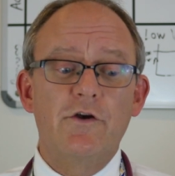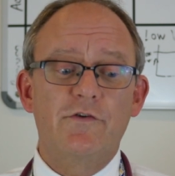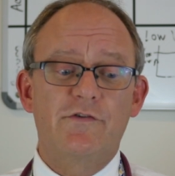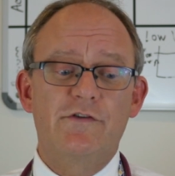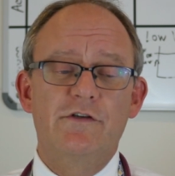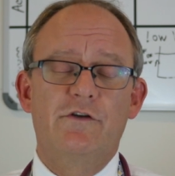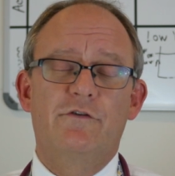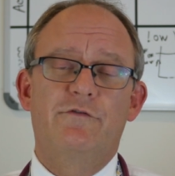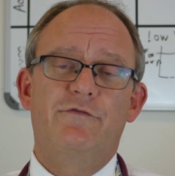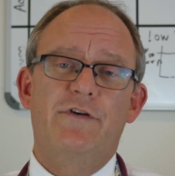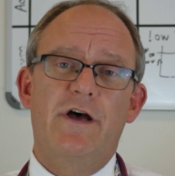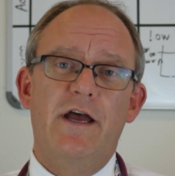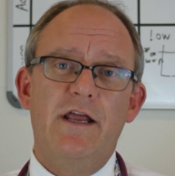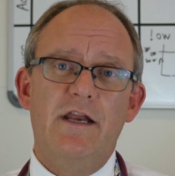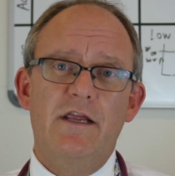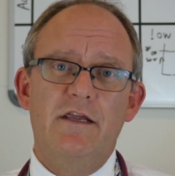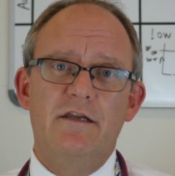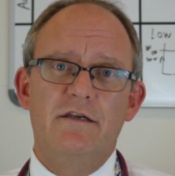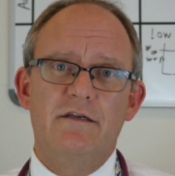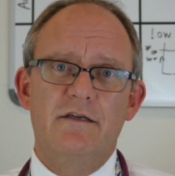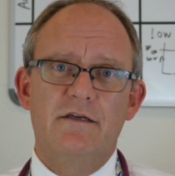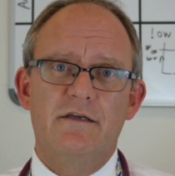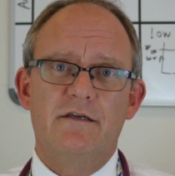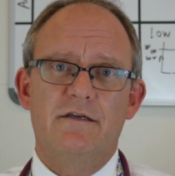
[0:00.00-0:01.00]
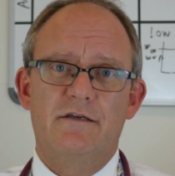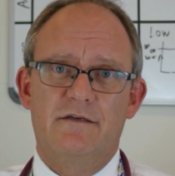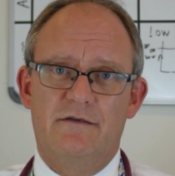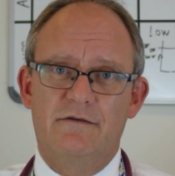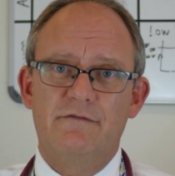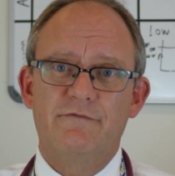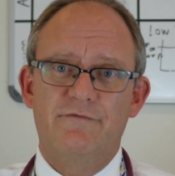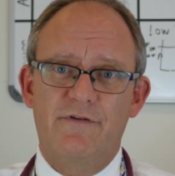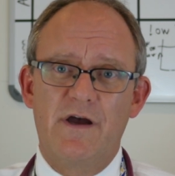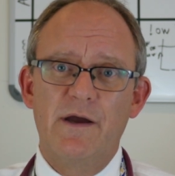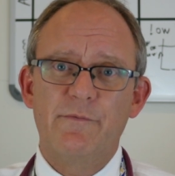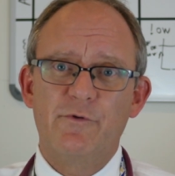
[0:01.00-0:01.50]
still fighting
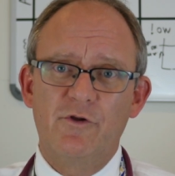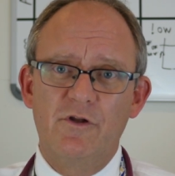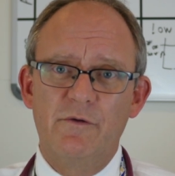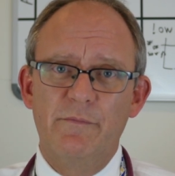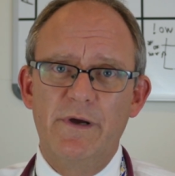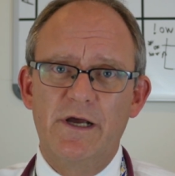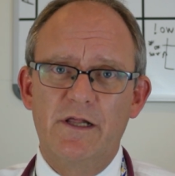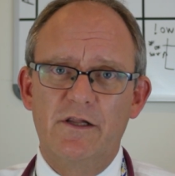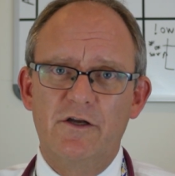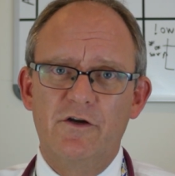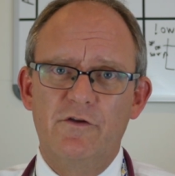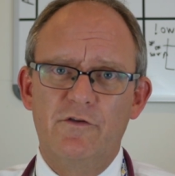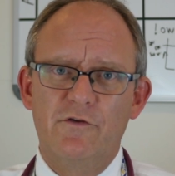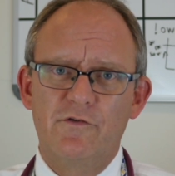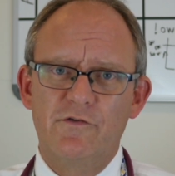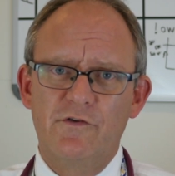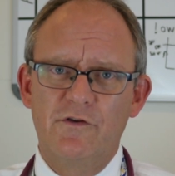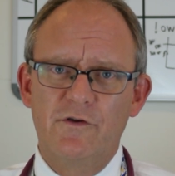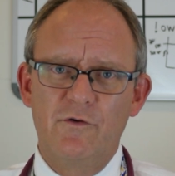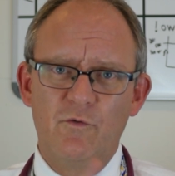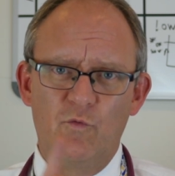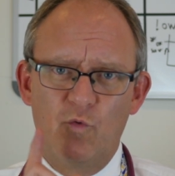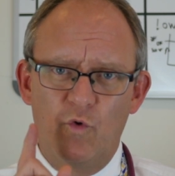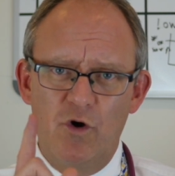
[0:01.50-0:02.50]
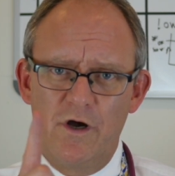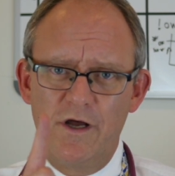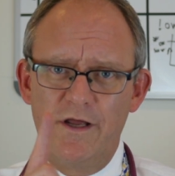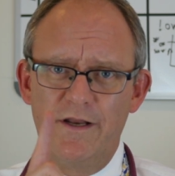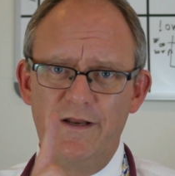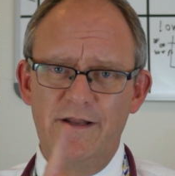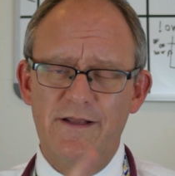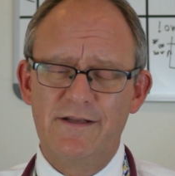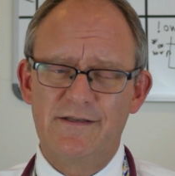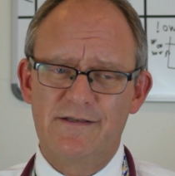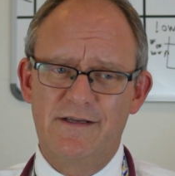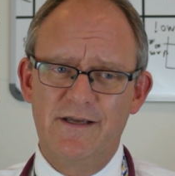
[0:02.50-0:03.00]
fibrolamellar, there's only
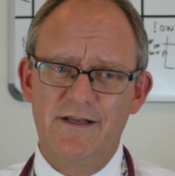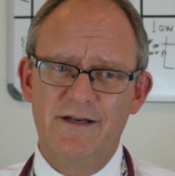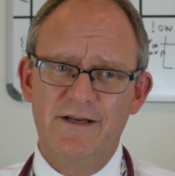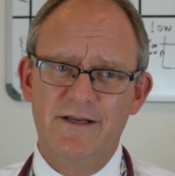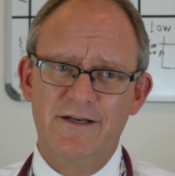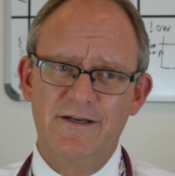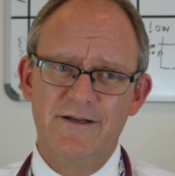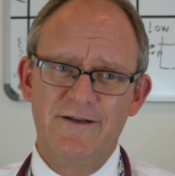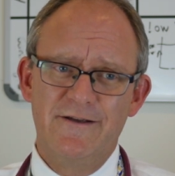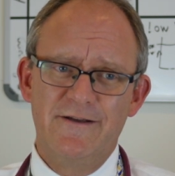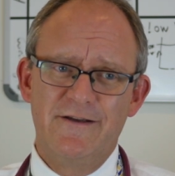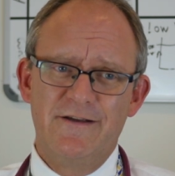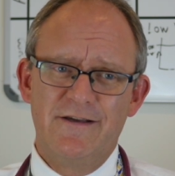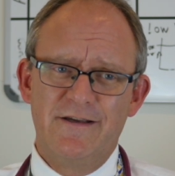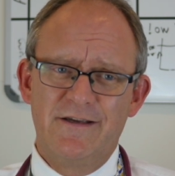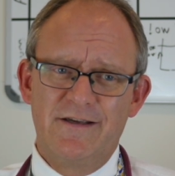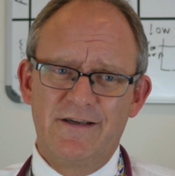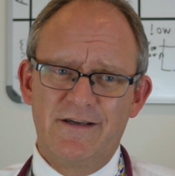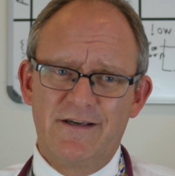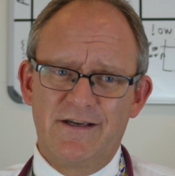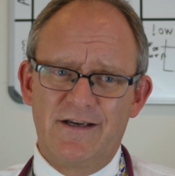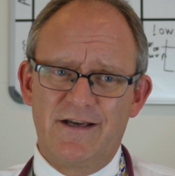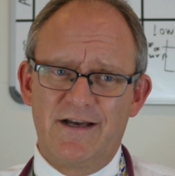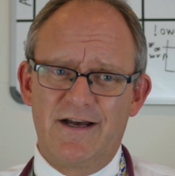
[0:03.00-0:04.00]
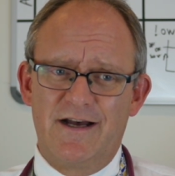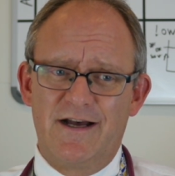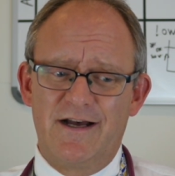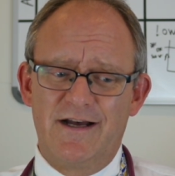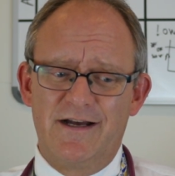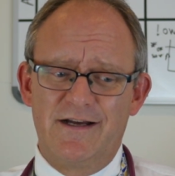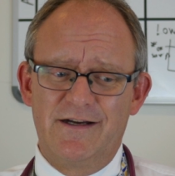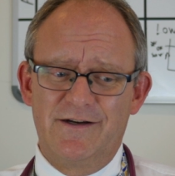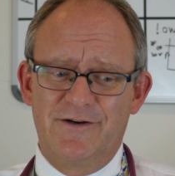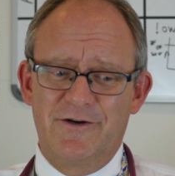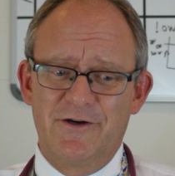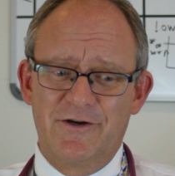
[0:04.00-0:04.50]
one that's getting
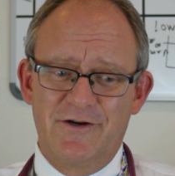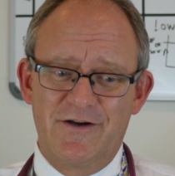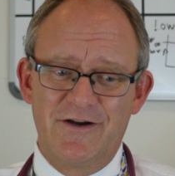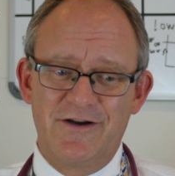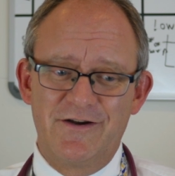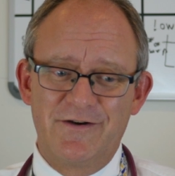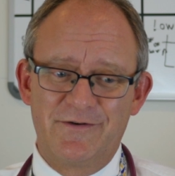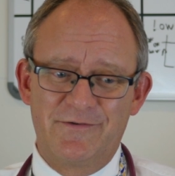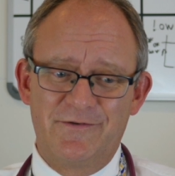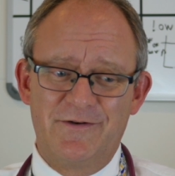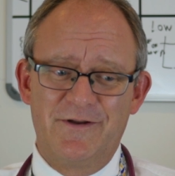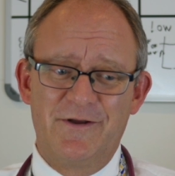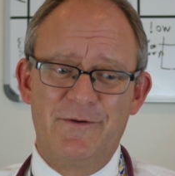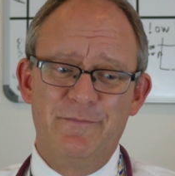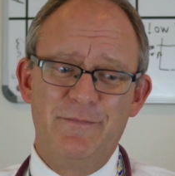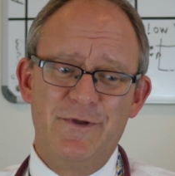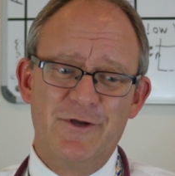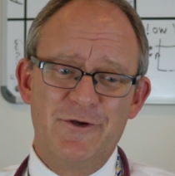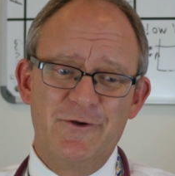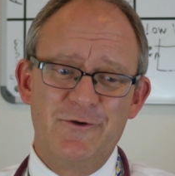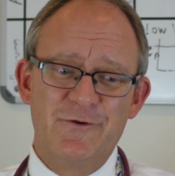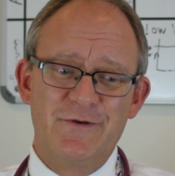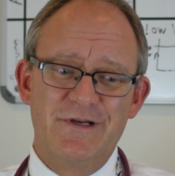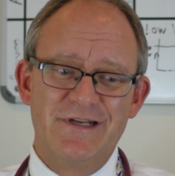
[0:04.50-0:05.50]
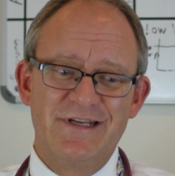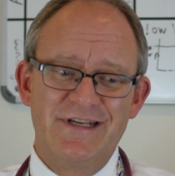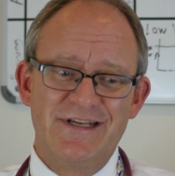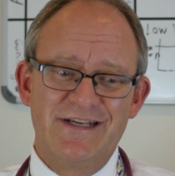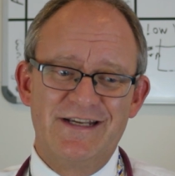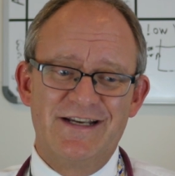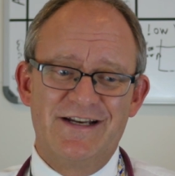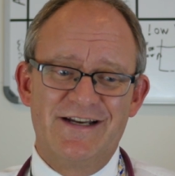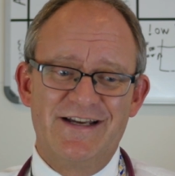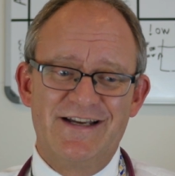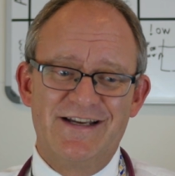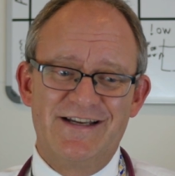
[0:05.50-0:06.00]
her immune
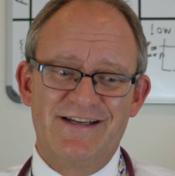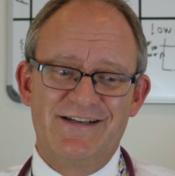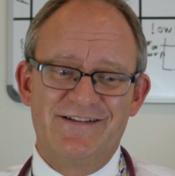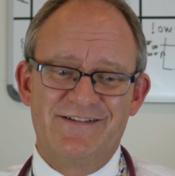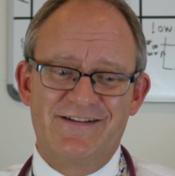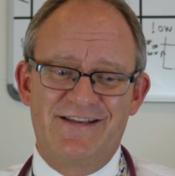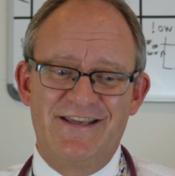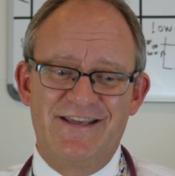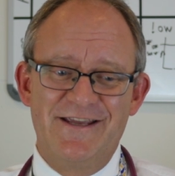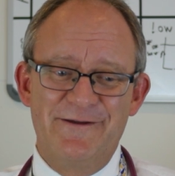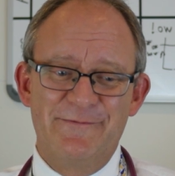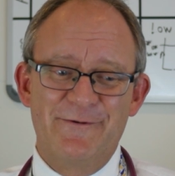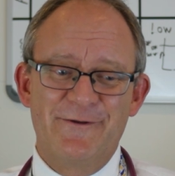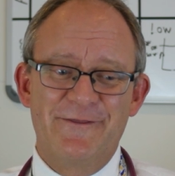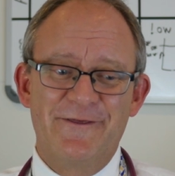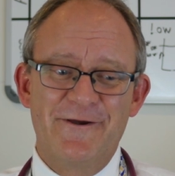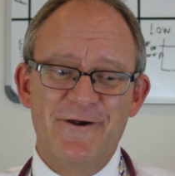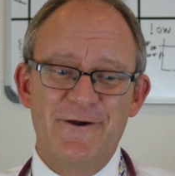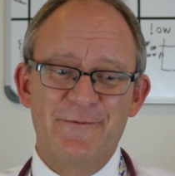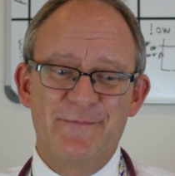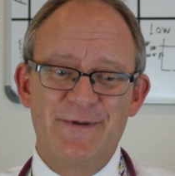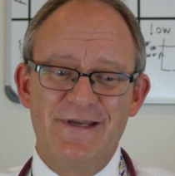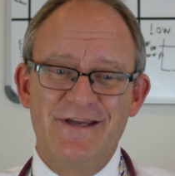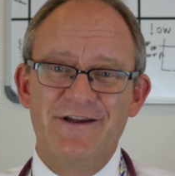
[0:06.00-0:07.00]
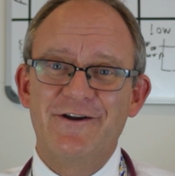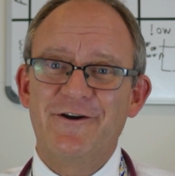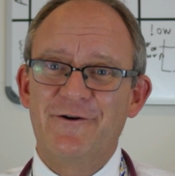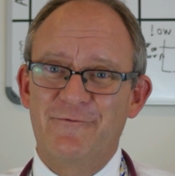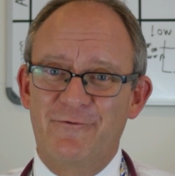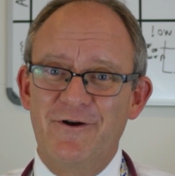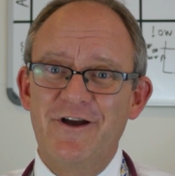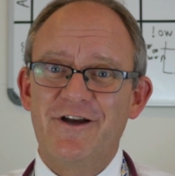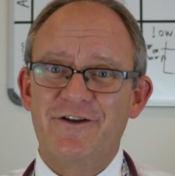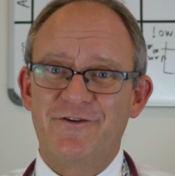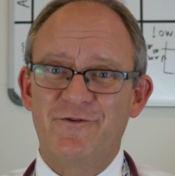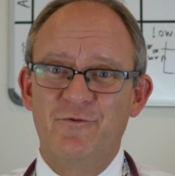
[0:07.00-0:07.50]
chemotherapy here at
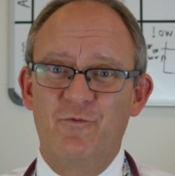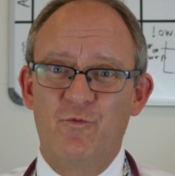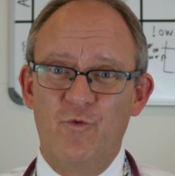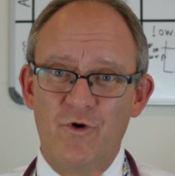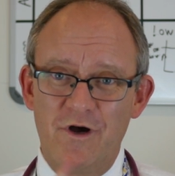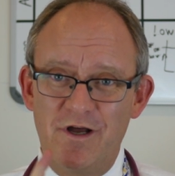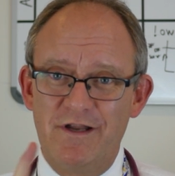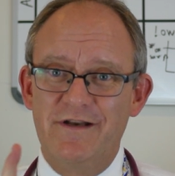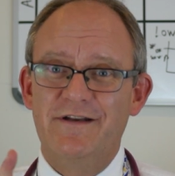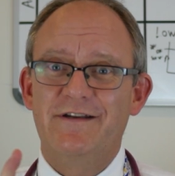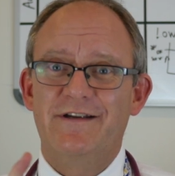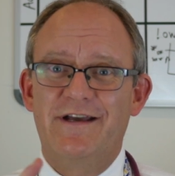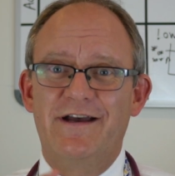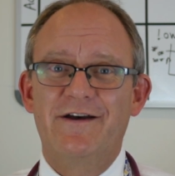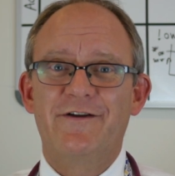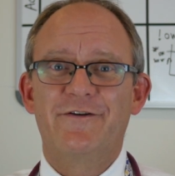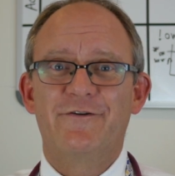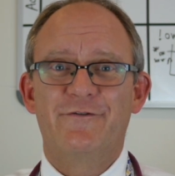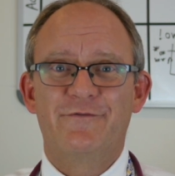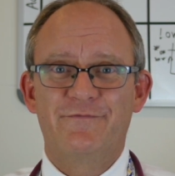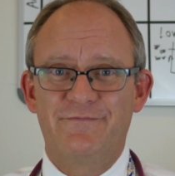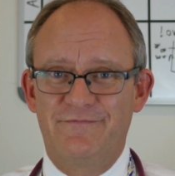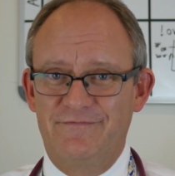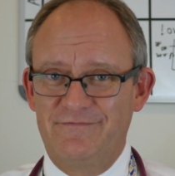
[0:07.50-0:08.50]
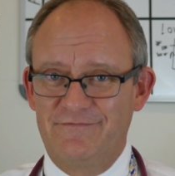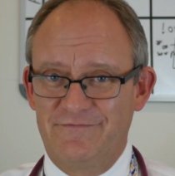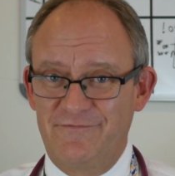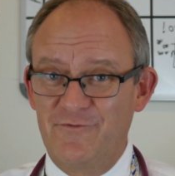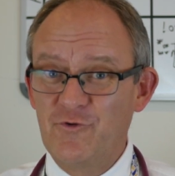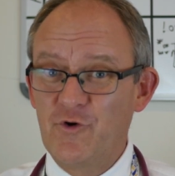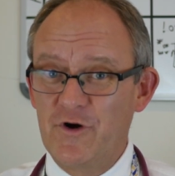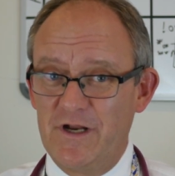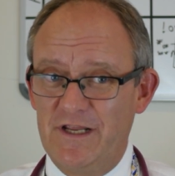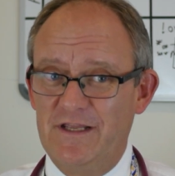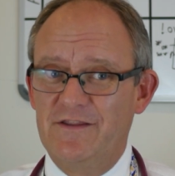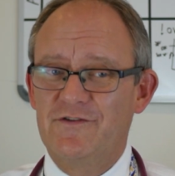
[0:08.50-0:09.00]
Rush, 1 out of
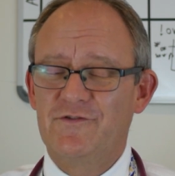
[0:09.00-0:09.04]
40.